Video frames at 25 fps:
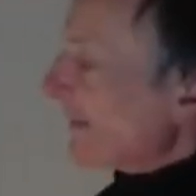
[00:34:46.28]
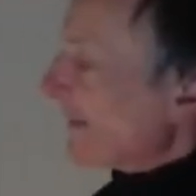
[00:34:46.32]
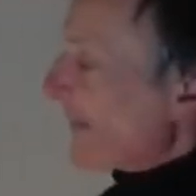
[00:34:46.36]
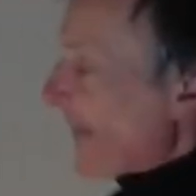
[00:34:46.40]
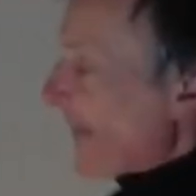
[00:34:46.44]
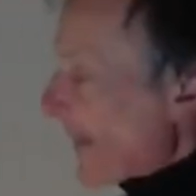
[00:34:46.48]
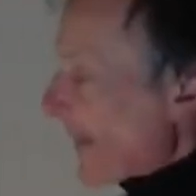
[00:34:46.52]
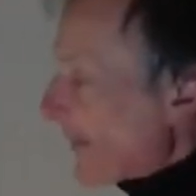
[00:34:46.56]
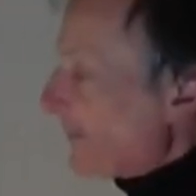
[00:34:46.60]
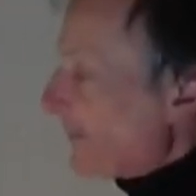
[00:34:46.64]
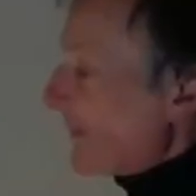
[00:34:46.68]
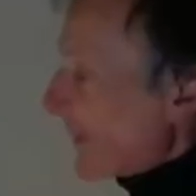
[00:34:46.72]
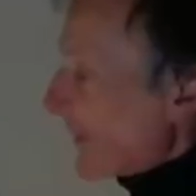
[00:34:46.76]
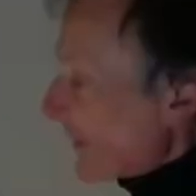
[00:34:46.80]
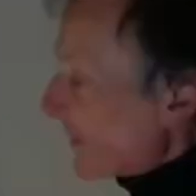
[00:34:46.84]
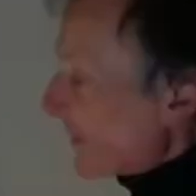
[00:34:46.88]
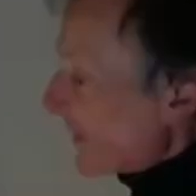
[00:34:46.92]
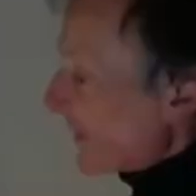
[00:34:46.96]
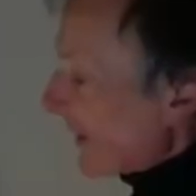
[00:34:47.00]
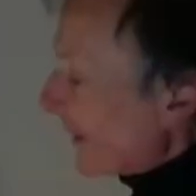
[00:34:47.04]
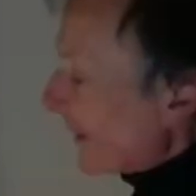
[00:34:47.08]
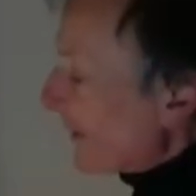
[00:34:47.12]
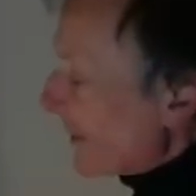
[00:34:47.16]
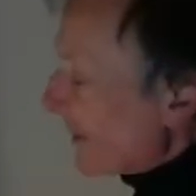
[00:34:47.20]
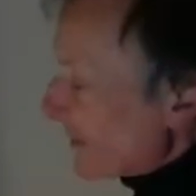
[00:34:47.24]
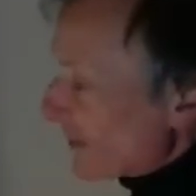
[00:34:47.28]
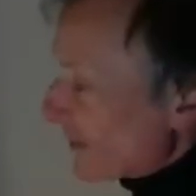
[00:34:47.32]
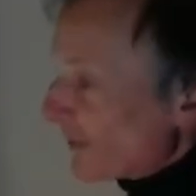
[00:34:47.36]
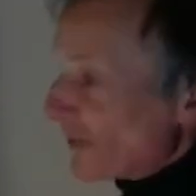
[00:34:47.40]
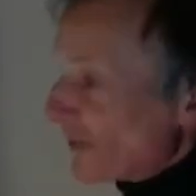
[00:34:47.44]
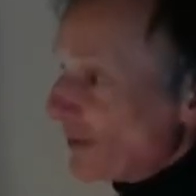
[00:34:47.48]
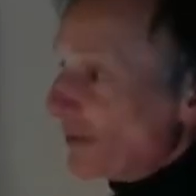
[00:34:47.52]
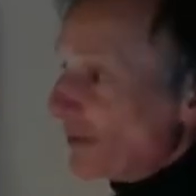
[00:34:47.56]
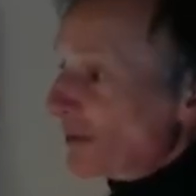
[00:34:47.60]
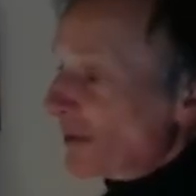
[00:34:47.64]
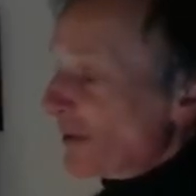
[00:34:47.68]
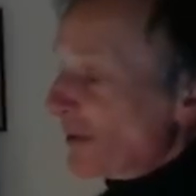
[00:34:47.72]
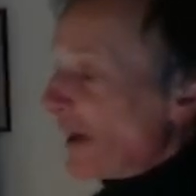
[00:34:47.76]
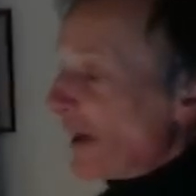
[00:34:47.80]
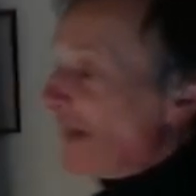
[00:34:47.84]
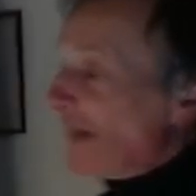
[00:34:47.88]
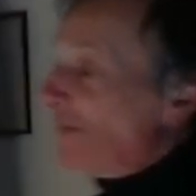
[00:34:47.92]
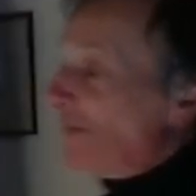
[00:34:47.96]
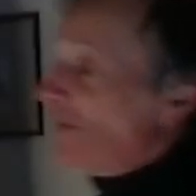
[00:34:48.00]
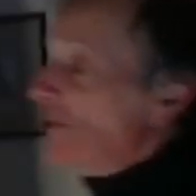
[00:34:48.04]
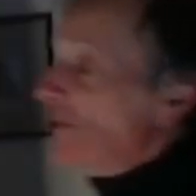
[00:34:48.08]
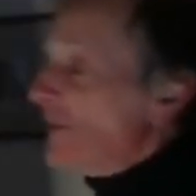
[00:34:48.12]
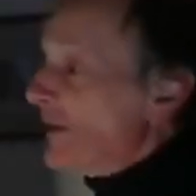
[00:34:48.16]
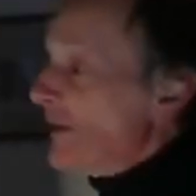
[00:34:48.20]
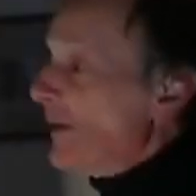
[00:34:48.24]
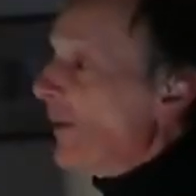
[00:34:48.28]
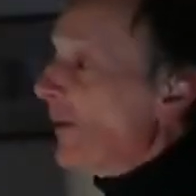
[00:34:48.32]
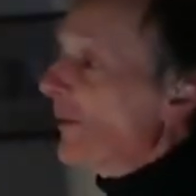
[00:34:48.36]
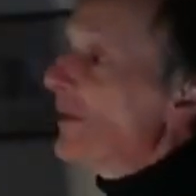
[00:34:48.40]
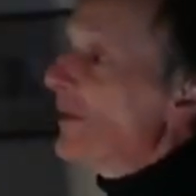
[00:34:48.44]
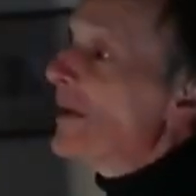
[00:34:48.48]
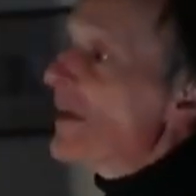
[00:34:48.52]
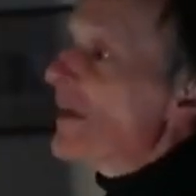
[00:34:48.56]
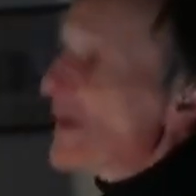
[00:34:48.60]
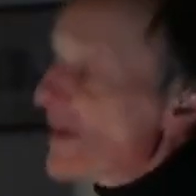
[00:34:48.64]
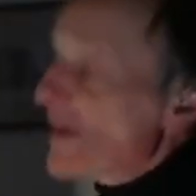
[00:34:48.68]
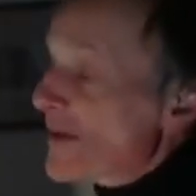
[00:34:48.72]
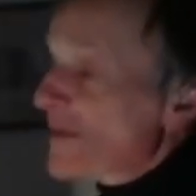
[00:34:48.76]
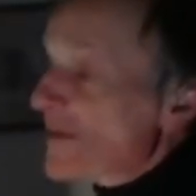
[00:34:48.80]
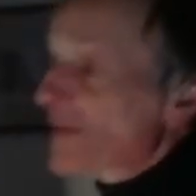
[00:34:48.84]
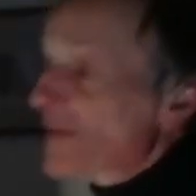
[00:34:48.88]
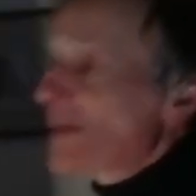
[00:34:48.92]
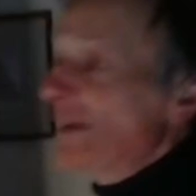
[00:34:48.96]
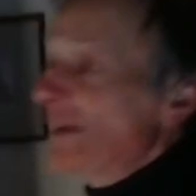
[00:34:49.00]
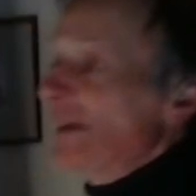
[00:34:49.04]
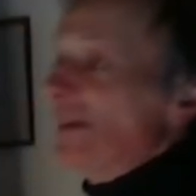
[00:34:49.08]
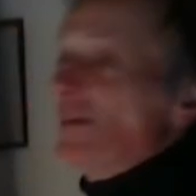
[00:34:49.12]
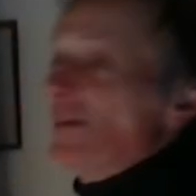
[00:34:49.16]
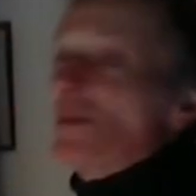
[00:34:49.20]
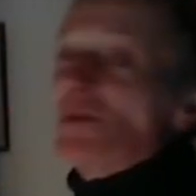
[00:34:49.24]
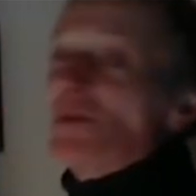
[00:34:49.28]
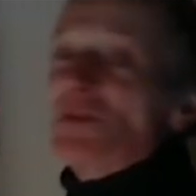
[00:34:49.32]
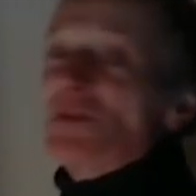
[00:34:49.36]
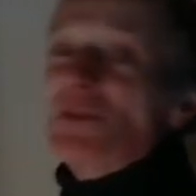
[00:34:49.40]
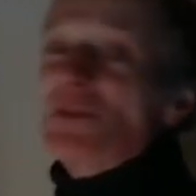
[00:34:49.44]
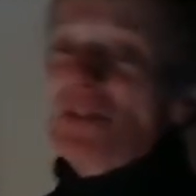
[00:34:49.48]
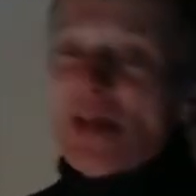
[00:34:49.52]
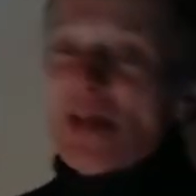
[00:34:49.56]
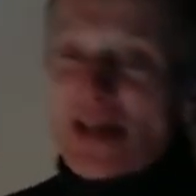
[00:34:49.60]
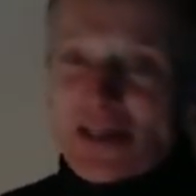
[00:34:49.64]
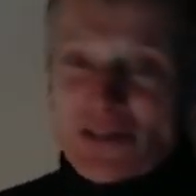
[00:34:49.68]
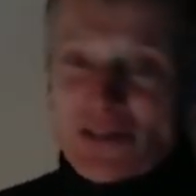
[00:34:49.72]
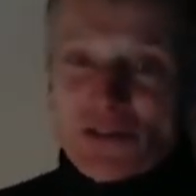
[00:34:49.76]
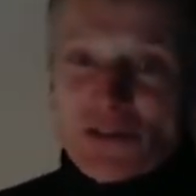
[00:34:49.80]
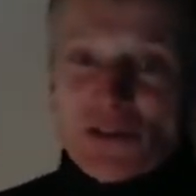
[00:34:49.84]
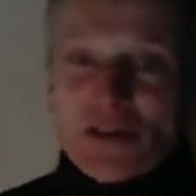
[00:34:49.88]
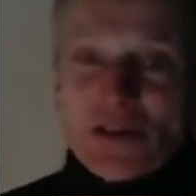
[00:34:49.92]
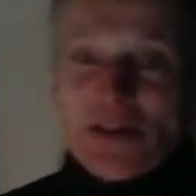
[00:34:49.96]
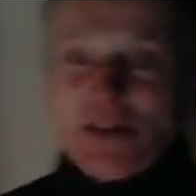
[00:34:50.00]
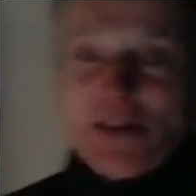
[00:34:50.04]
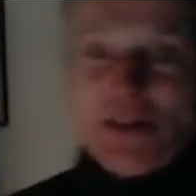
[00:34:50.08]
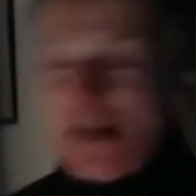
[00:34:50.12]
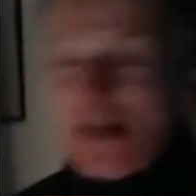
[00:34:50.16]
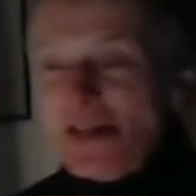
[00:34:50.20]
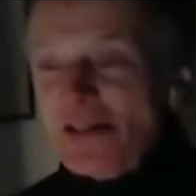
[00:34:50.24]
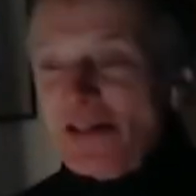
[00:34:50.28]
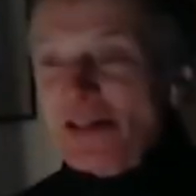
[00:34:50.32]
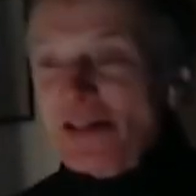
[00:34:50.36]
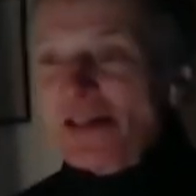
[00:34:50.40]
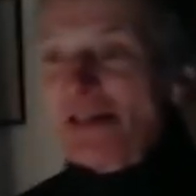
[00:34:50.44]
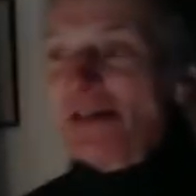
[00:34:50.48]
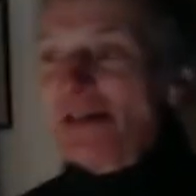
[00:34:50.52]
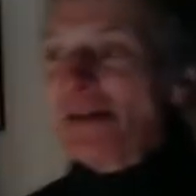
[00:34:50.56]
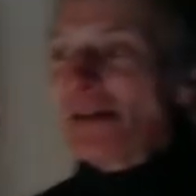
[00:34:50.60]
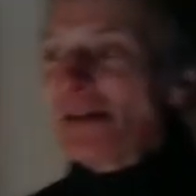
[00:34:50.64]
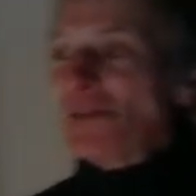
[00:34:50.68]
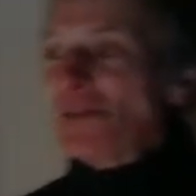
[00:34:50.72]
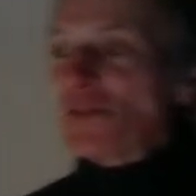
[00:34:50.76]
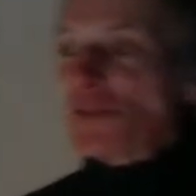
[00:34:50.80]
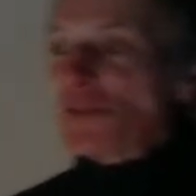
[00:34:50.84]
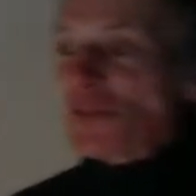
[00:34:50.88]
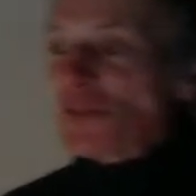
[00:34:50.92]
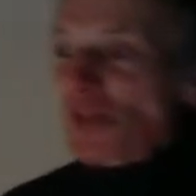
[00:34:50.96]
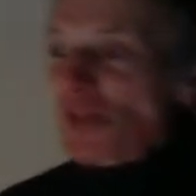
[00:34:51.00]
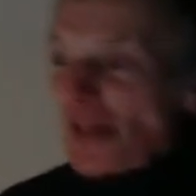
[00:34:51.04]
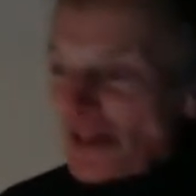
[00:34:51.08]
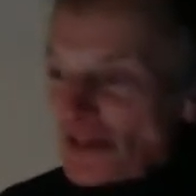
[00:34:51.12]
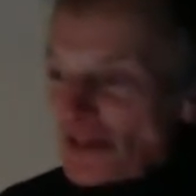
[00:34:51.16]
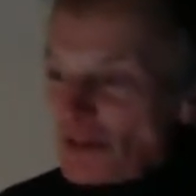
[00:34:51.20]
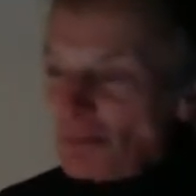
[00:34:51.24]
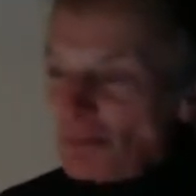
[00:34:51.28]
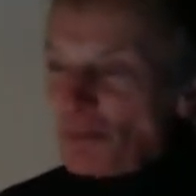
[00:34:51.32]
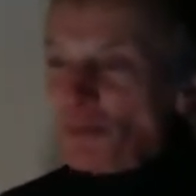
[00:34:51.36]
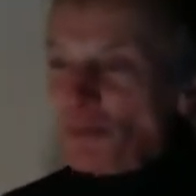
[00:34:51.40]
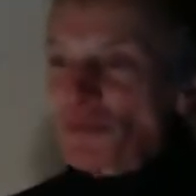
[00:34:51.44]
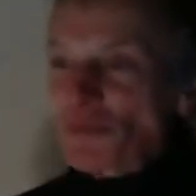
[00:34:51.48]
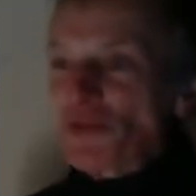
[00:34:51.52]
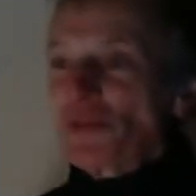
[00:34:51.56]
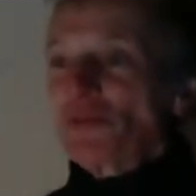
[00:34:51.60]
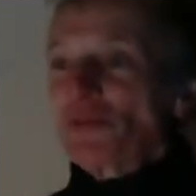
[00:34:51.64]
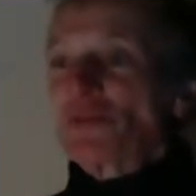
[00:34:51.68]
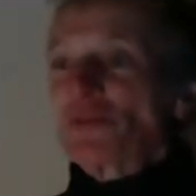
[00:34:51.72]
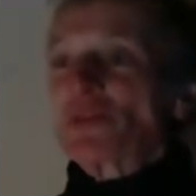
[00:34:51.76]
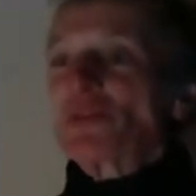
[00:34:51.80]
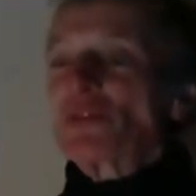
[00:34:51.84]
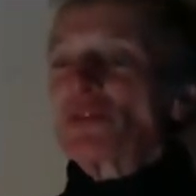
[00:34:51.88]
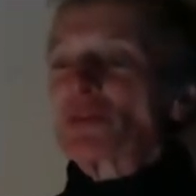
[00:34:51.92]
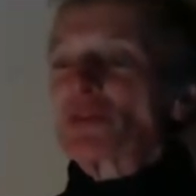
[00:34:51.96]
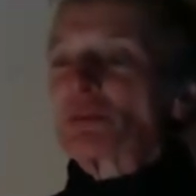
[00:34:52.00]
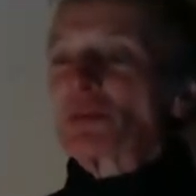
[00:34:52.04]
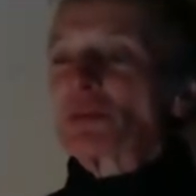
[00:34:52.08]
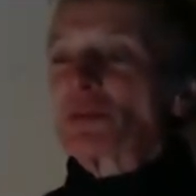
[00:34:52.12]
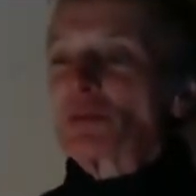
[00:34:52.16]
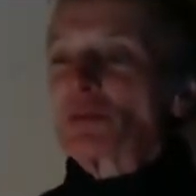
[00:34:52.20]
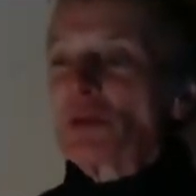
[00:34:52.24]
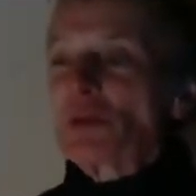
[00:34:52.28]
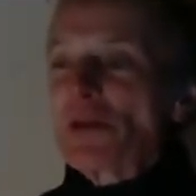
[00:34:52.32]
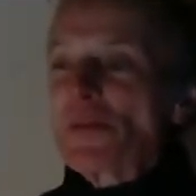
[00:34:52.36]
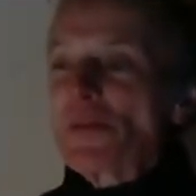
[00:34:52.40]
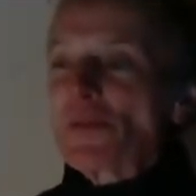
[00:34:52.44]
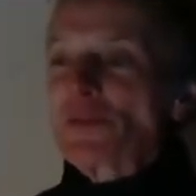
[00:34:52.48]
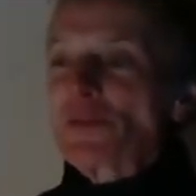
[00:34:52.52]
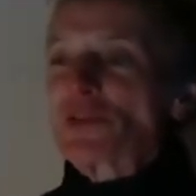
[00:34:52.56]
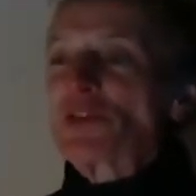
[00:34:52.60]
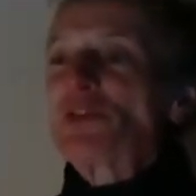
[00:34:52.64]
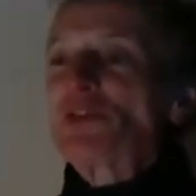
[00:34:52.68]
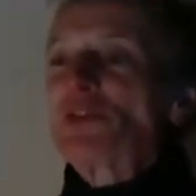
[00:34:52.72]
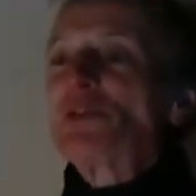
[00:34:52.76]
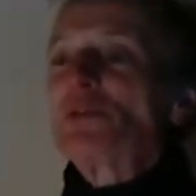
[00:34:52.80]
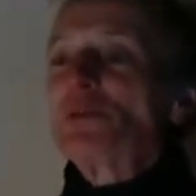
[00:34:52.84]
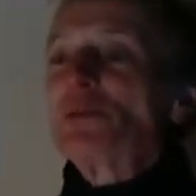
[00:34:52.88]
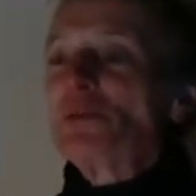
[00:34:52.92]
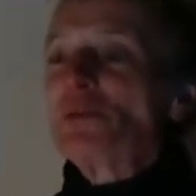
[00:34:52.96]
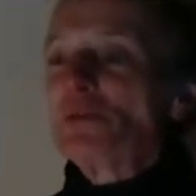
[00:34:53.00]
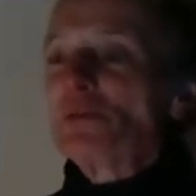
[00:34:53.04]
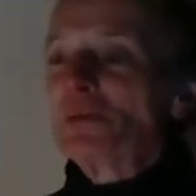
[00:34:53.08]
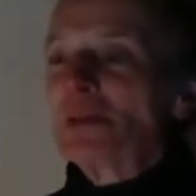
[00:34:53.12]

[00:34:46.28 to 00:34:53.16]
the acceleration due to gravity on Earth. There isn't actually any detectable difference between the two.